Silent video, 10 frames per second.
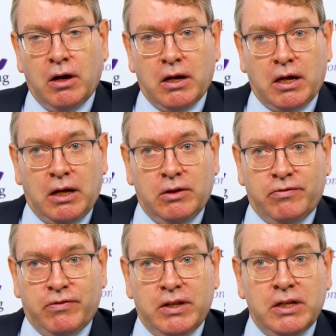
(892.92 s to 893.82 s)
kind
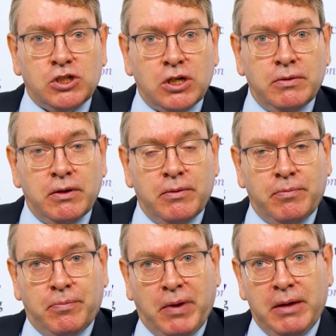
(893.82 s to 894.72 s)
of initial
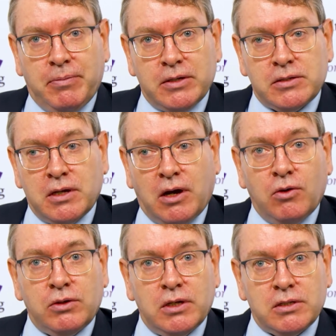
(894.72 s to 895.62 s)
papers
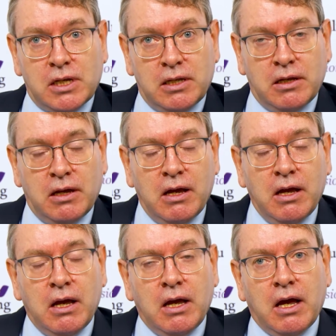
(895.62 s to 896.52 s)
around this. And
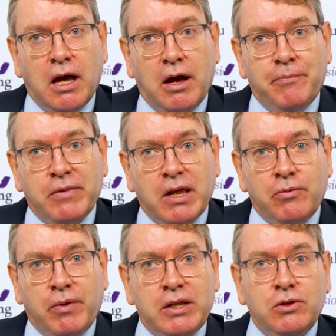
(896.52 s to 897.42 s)
um,
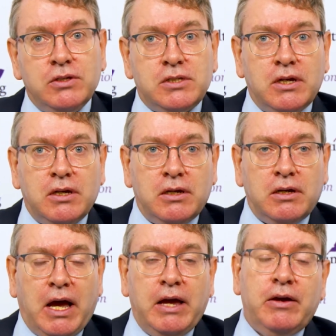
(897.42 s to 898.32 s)
where do you see?
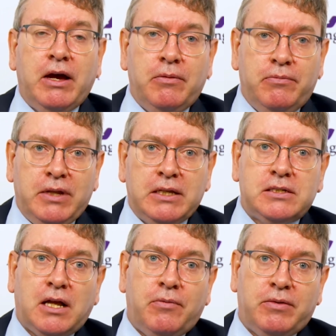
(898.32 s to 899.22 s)
let's
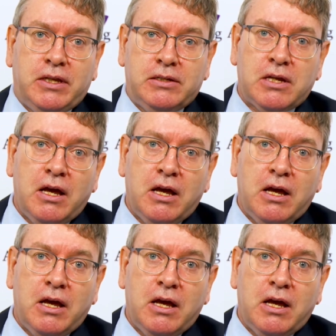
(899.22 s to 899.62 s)
start with this.